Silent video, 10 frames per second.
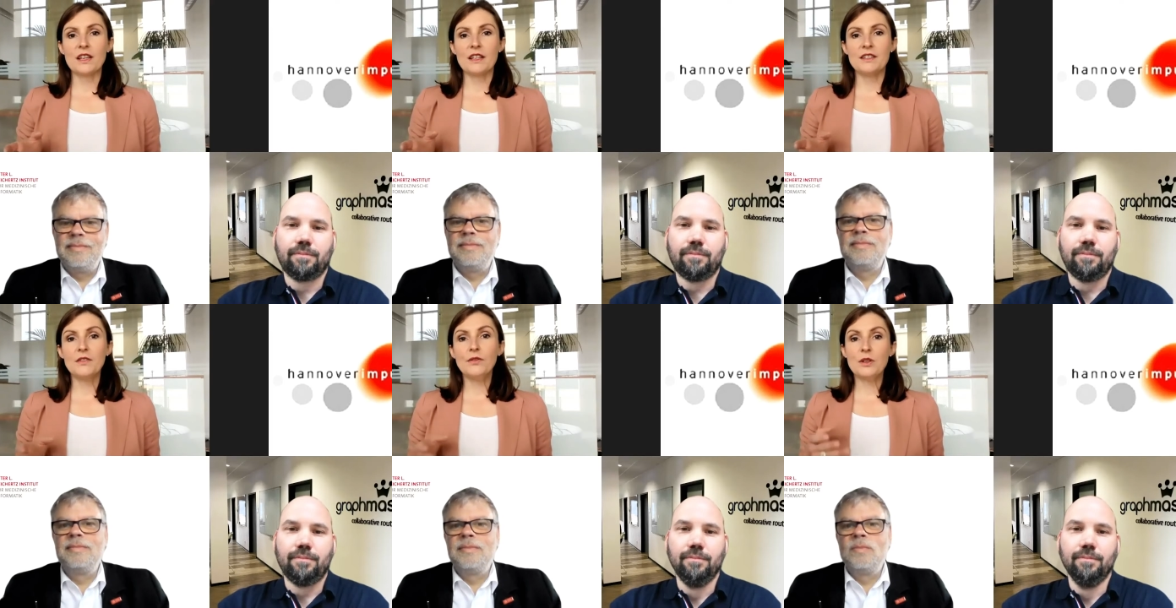
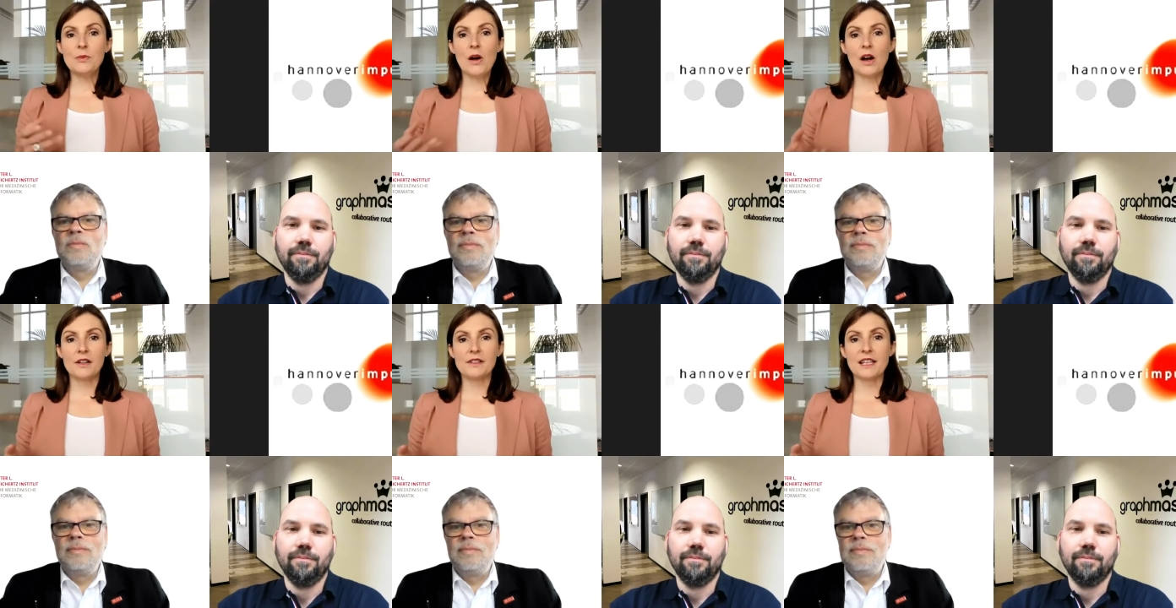Speaker 1: different
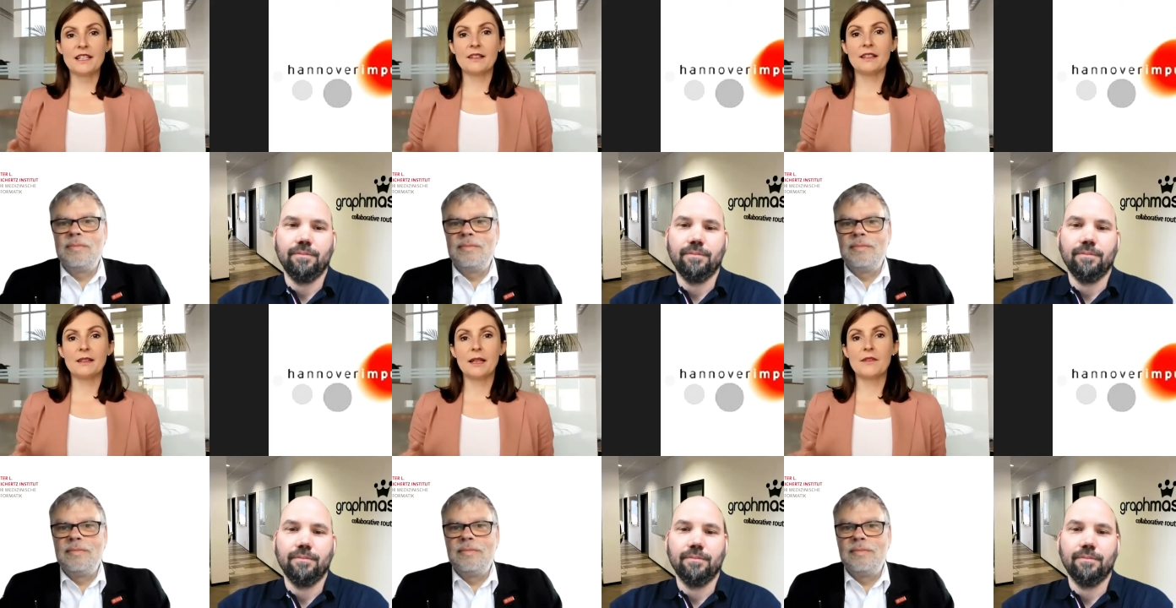parts
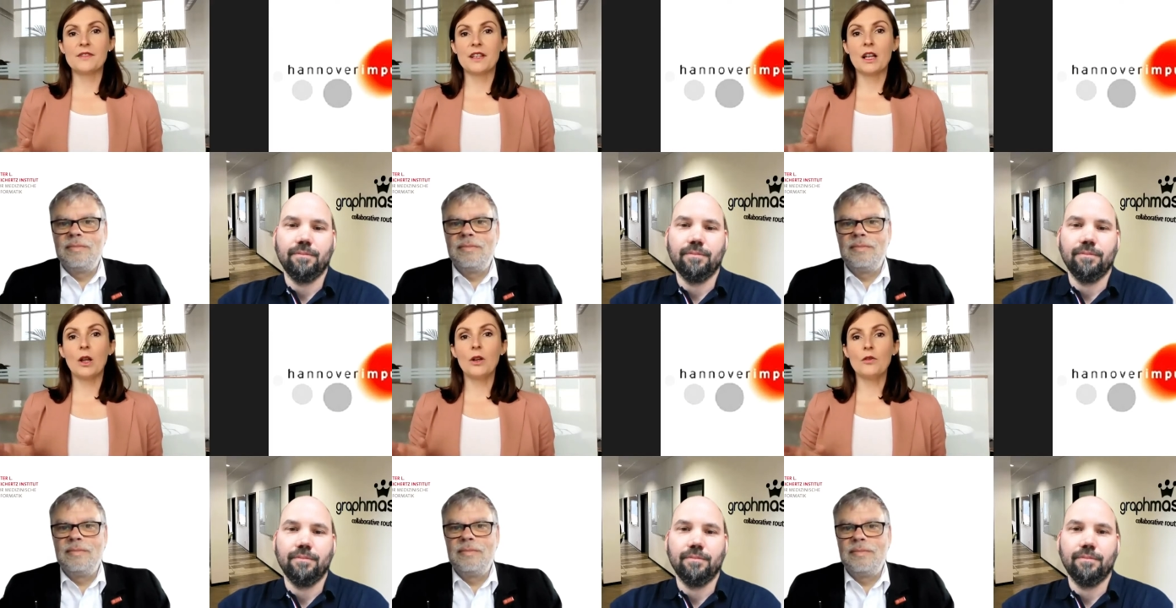and gives
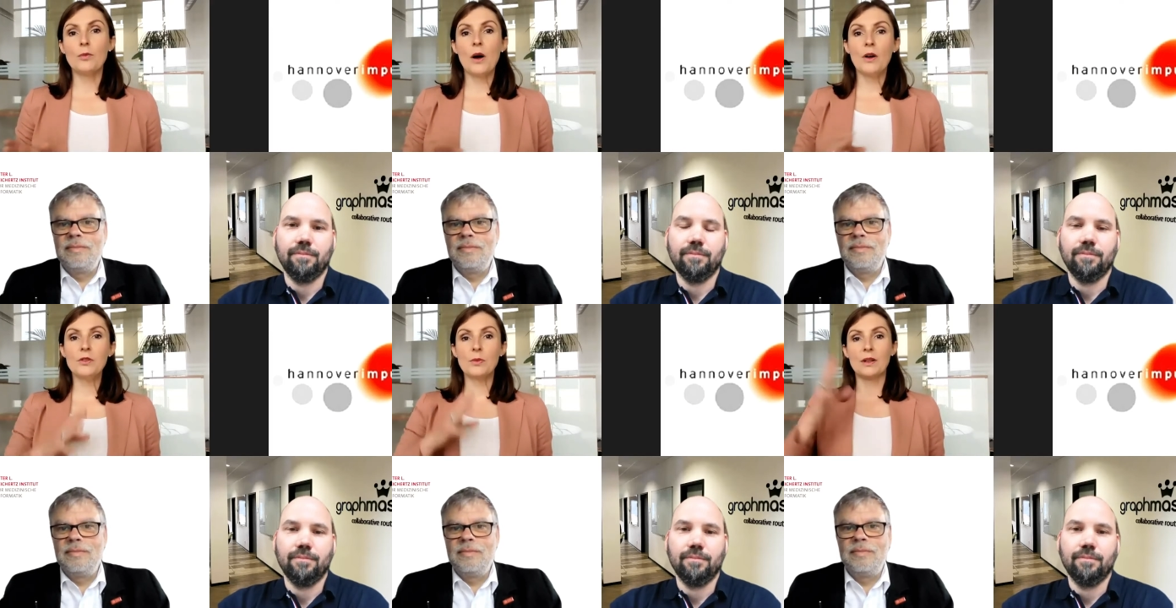a lot of
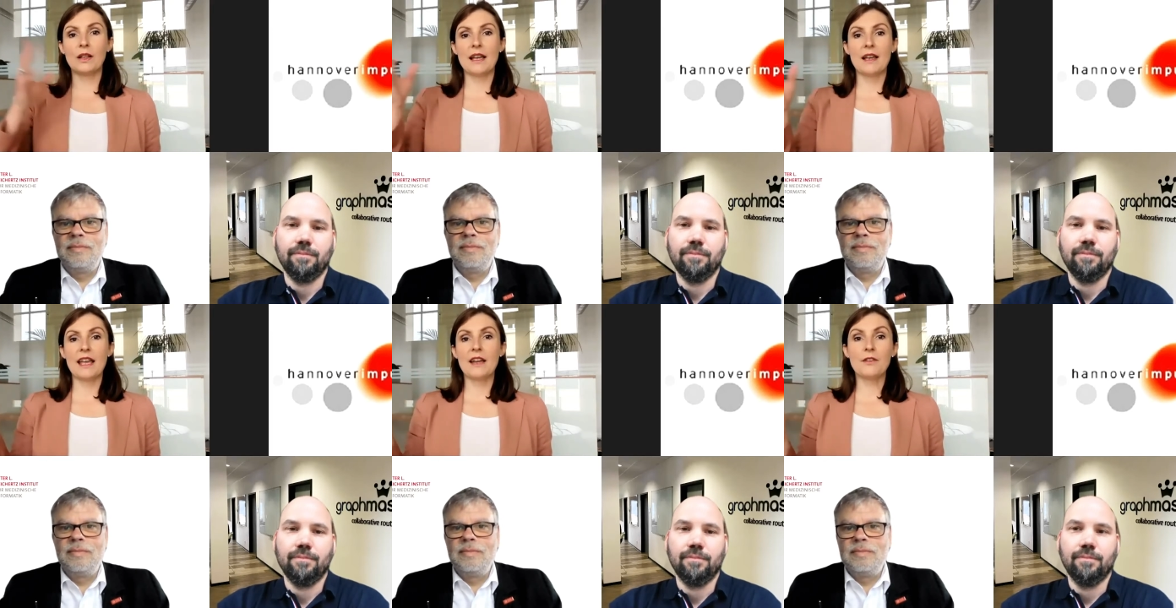possible
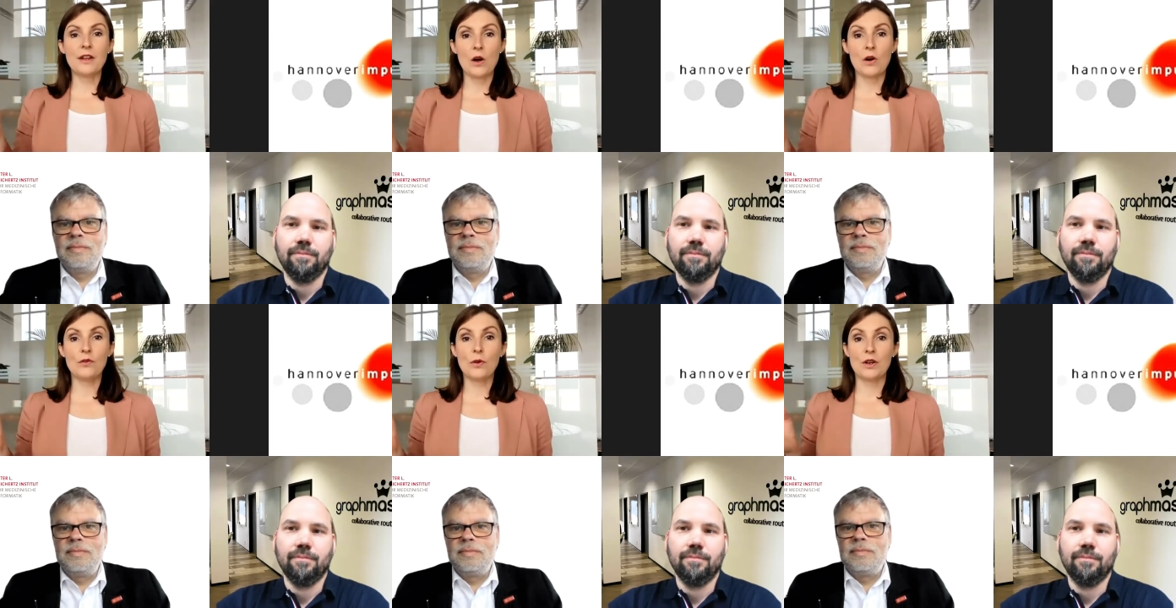
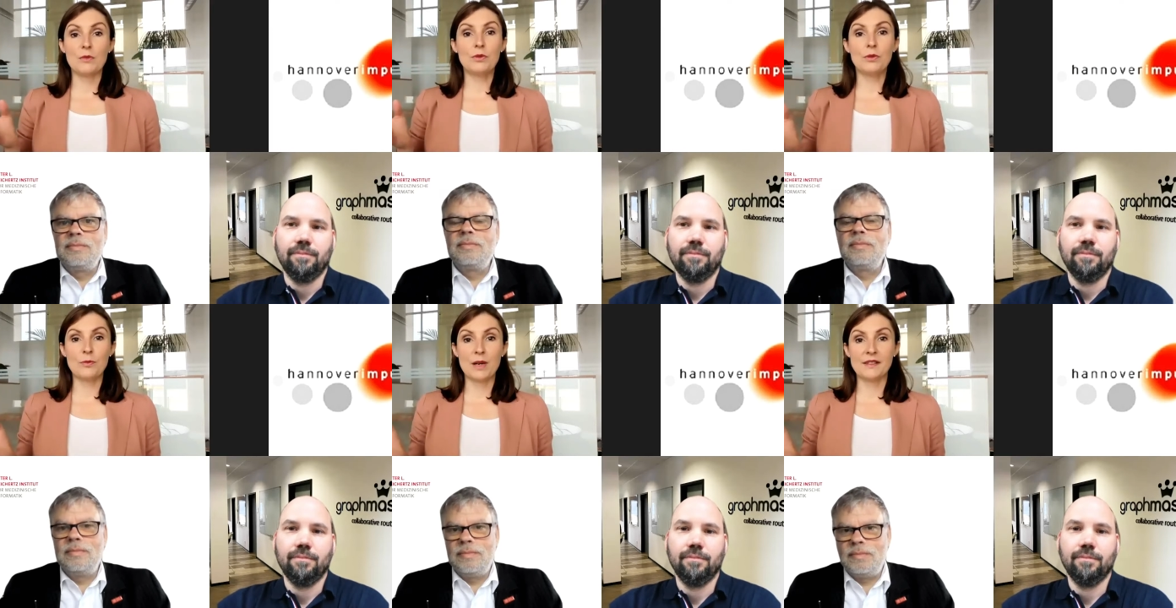area for
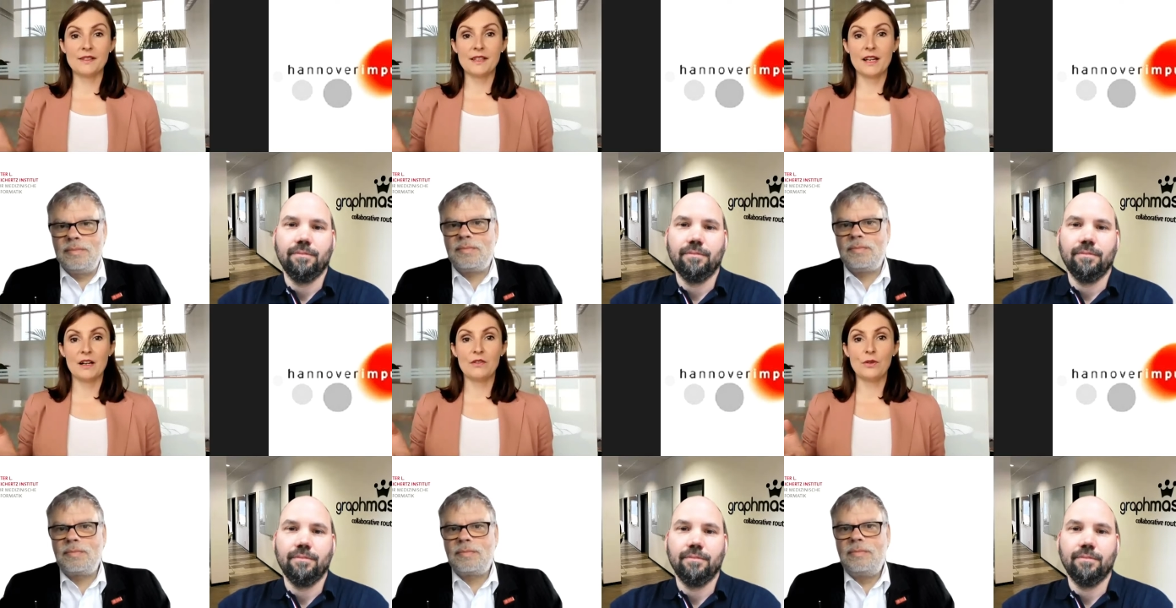improvements
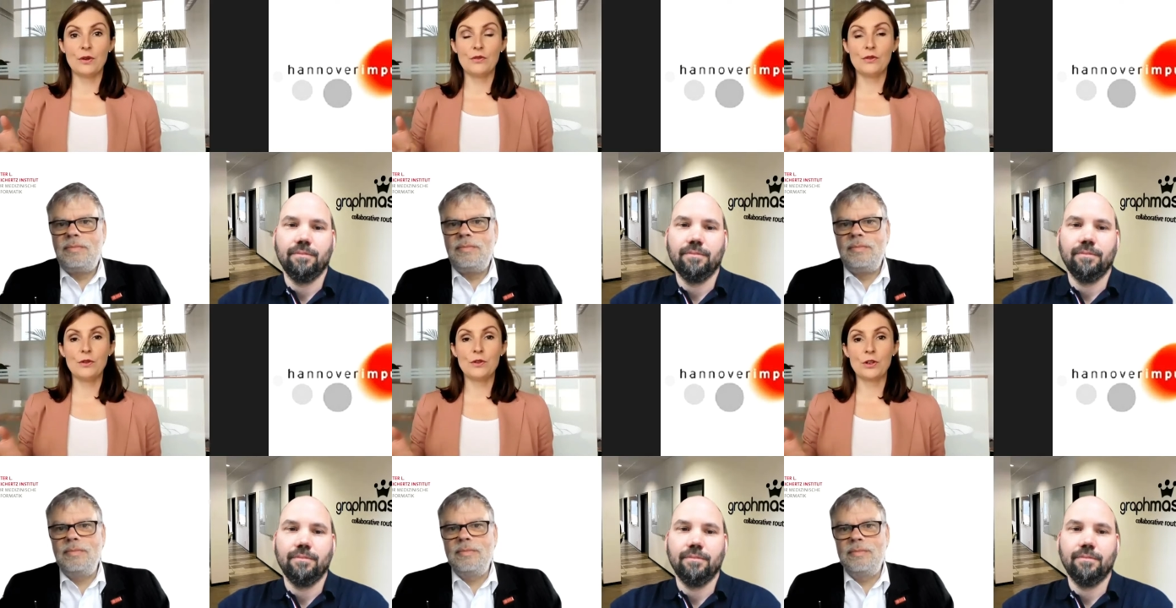uh, for the
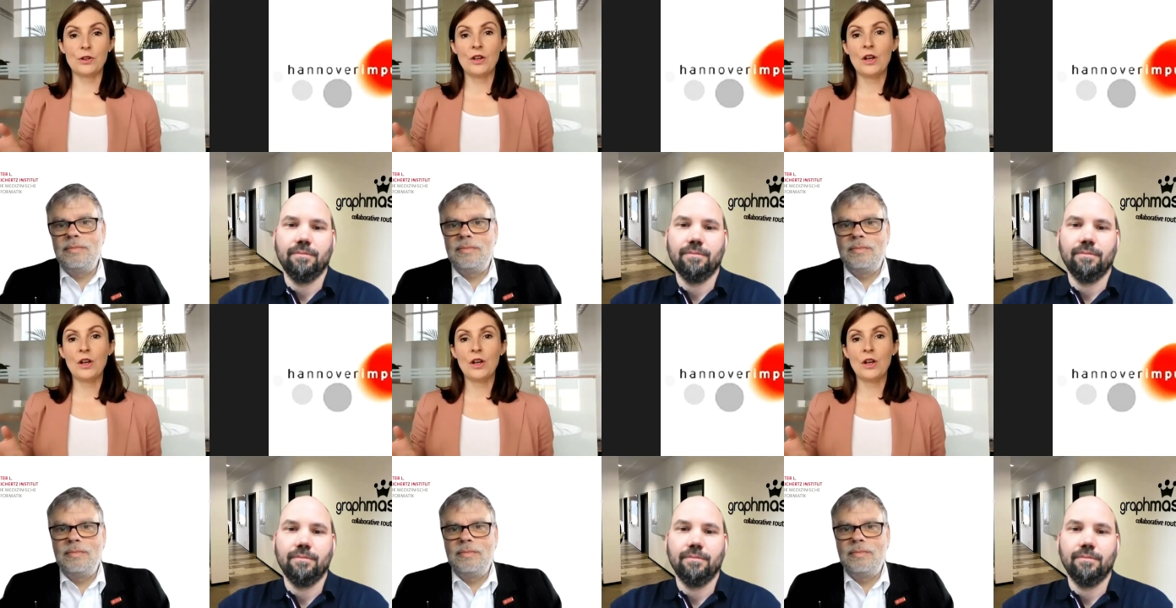future.